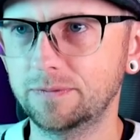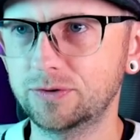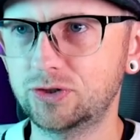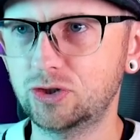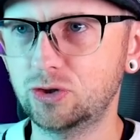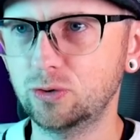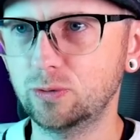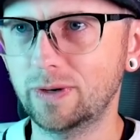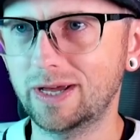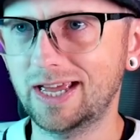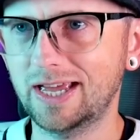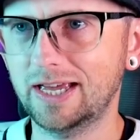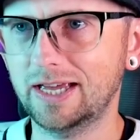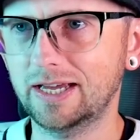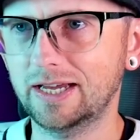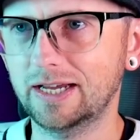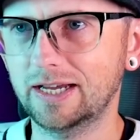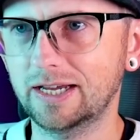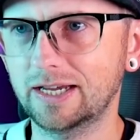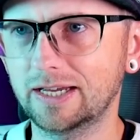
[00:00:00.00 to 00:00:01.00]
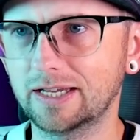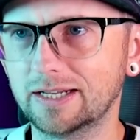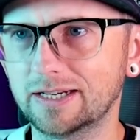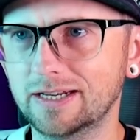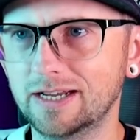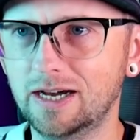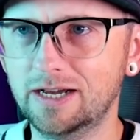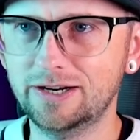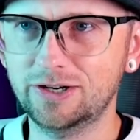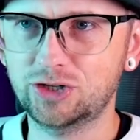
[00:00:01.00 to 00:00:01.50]
to a,
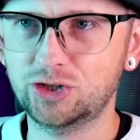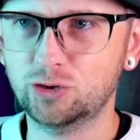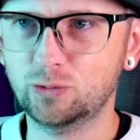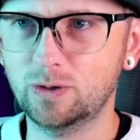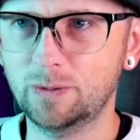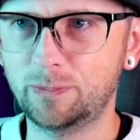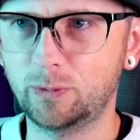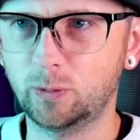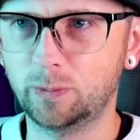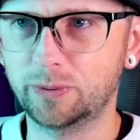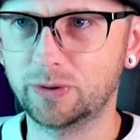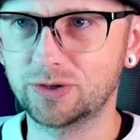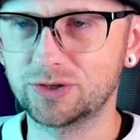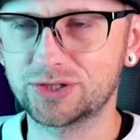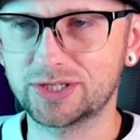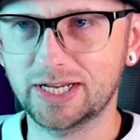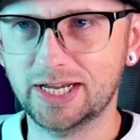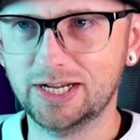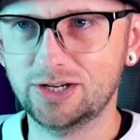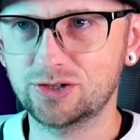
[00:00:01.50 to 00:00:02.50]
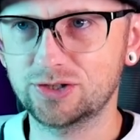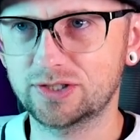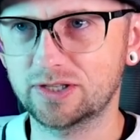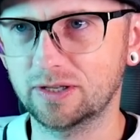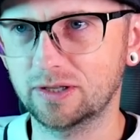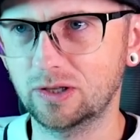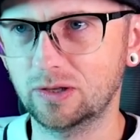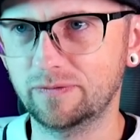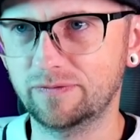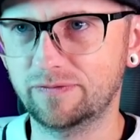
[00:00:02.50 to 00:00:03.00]
not a triple per se, just a